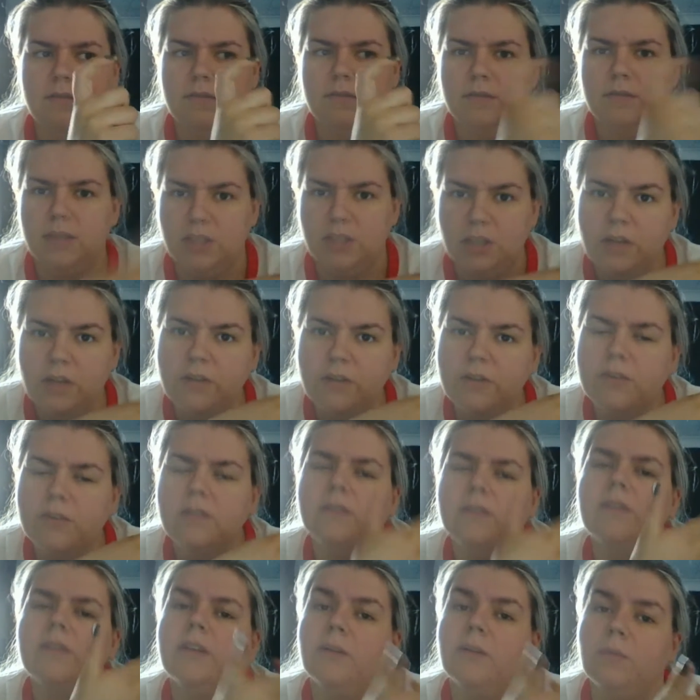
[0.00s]
each other,
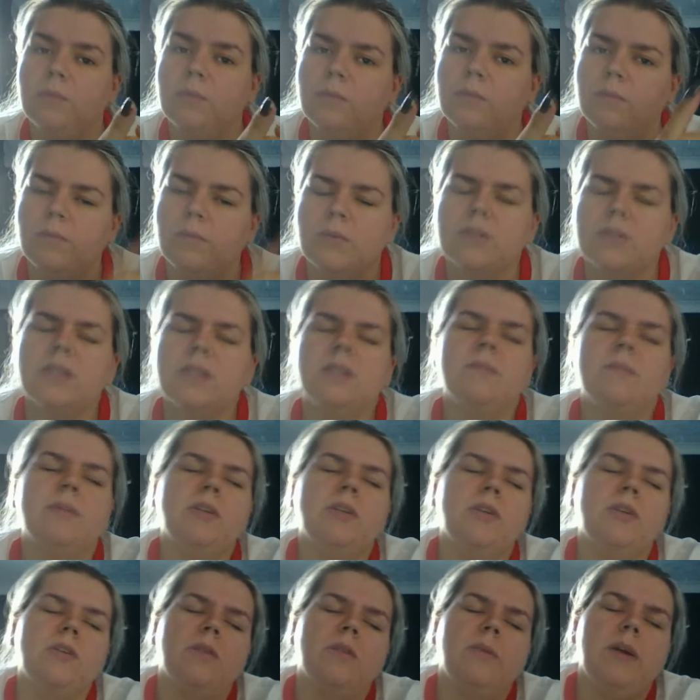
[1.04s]
that it wasn't in a
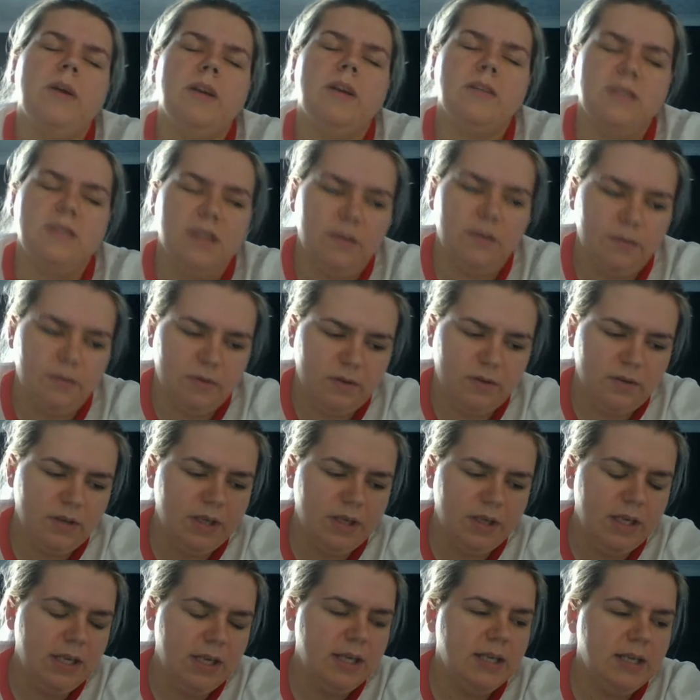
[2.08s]
platonic way because they were
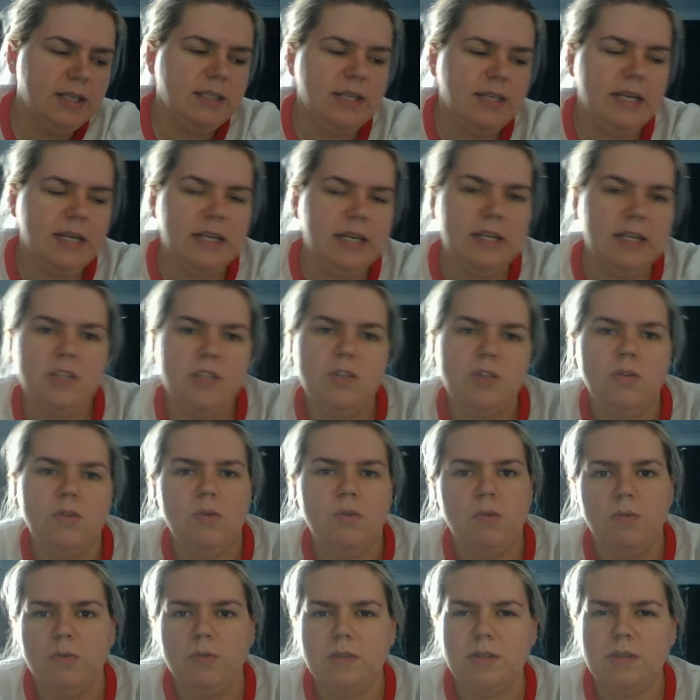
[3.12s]
dating.
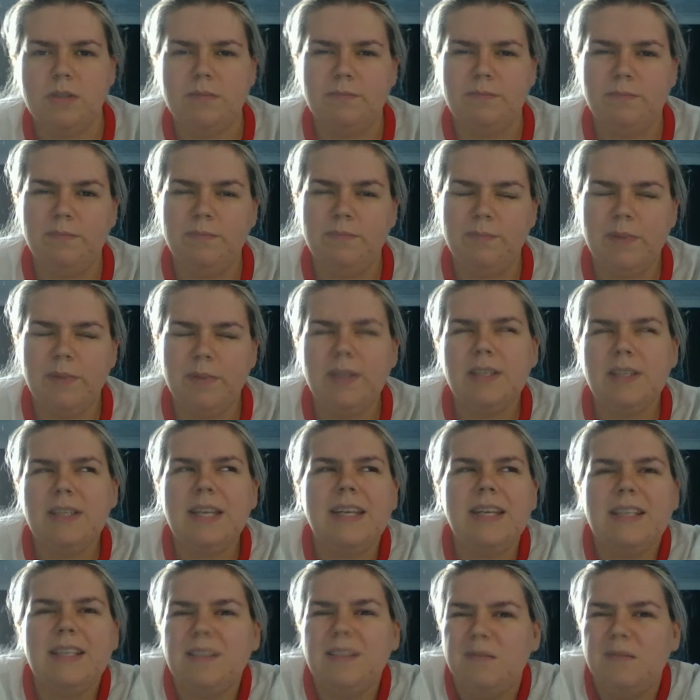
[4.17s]
So it was, but they said
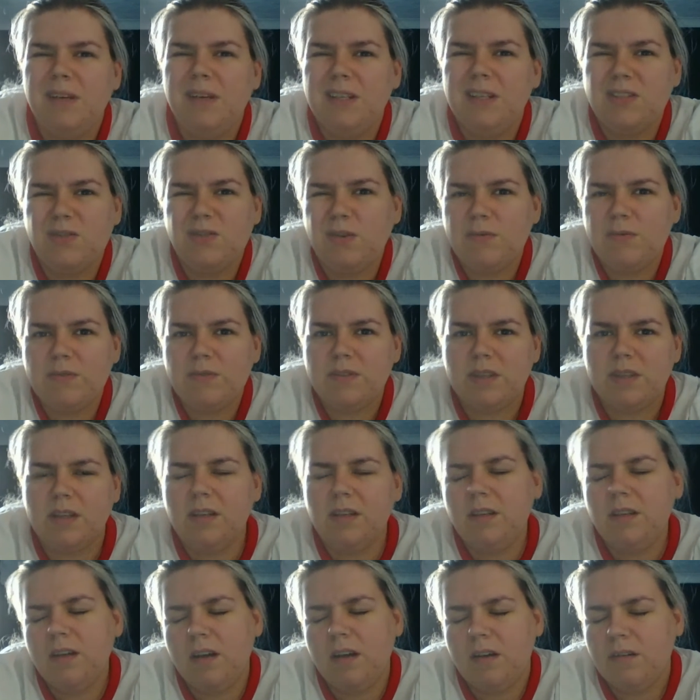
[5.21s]
it to me, so I was like,
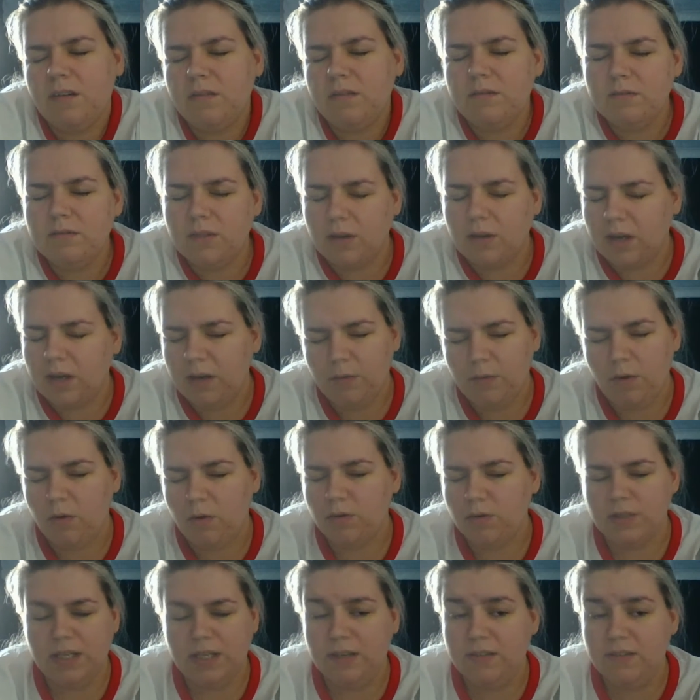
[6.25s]
yeah, okay, we're
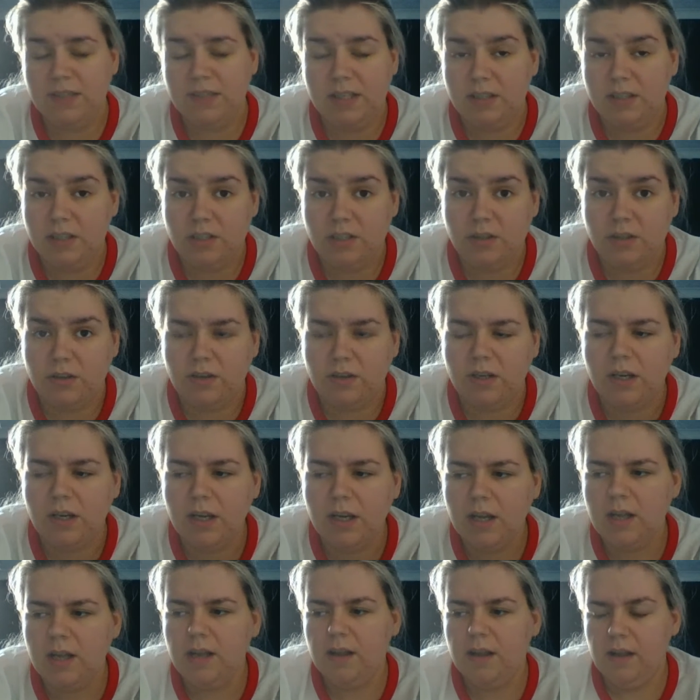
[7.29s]
always going to say it to each other.
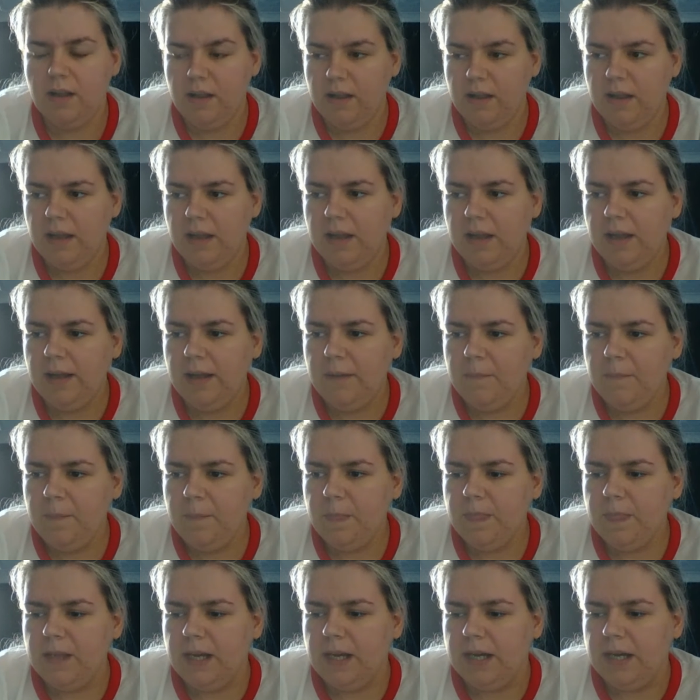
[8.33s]

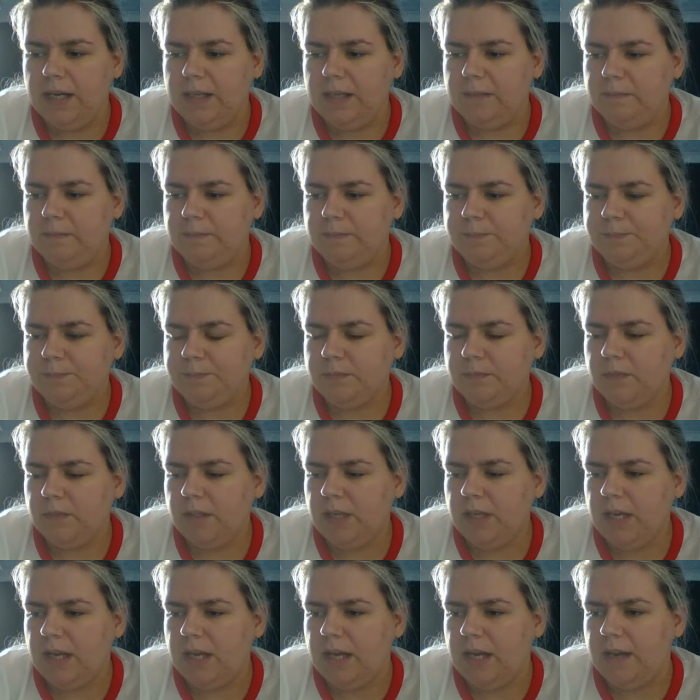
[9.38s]
And
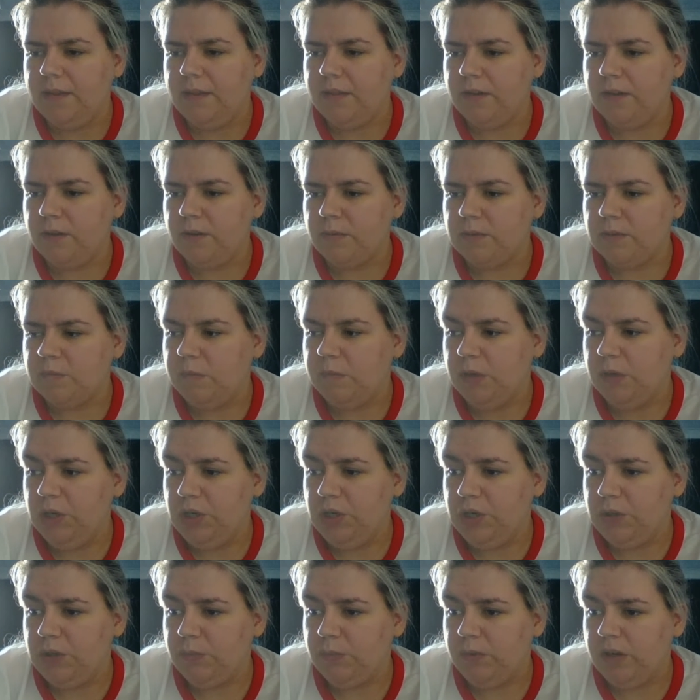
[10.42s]
there was a
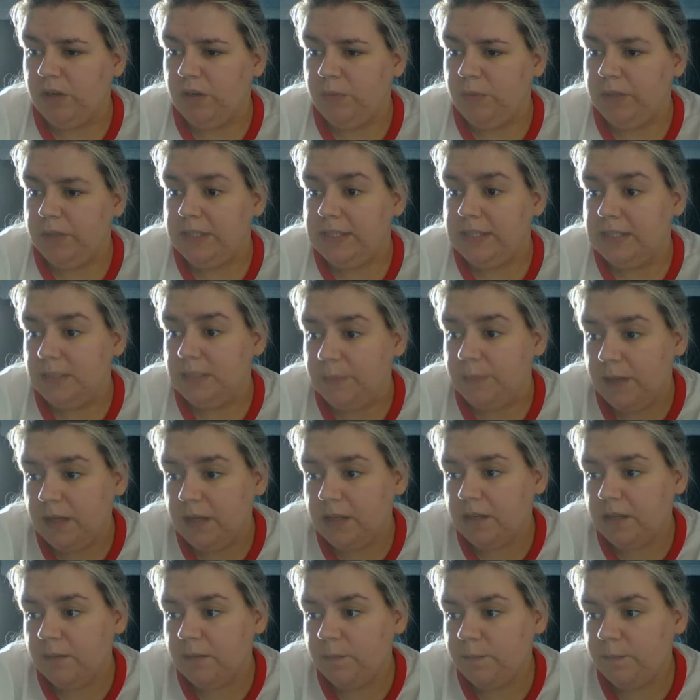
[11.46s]
period where we didn't
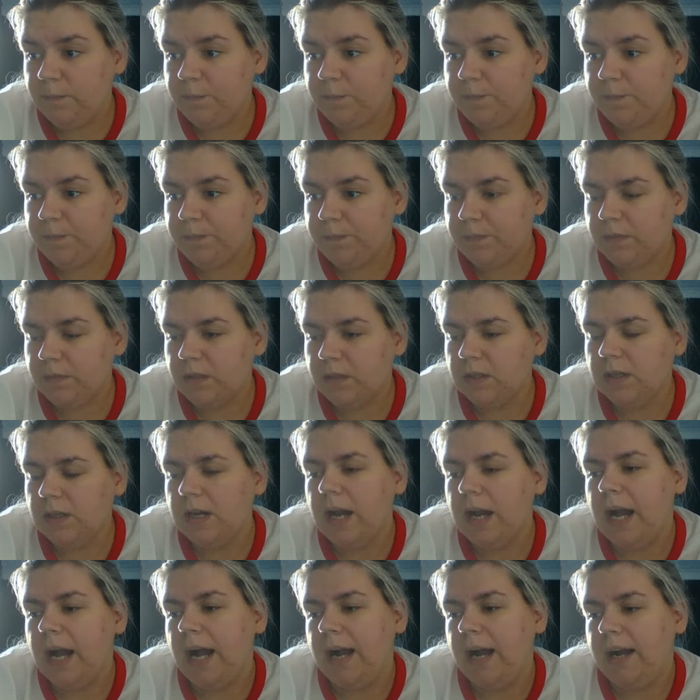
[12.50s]
speak,
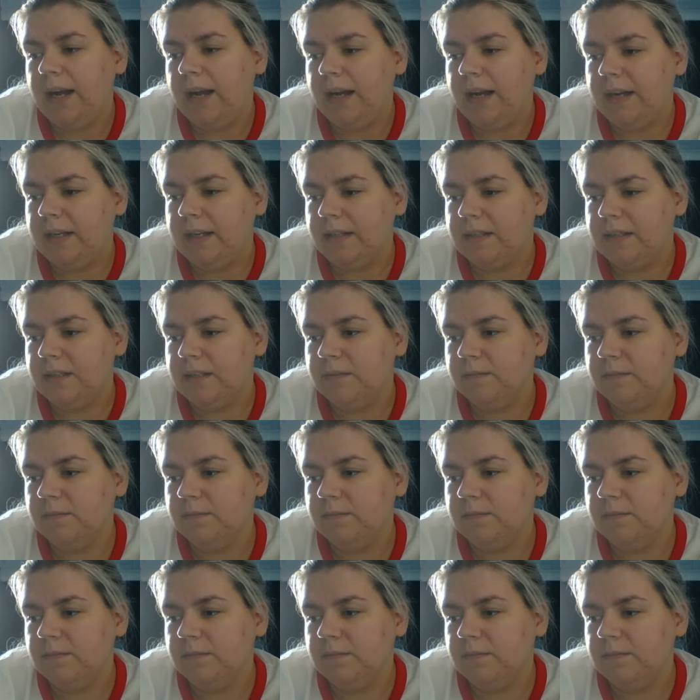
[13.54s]
and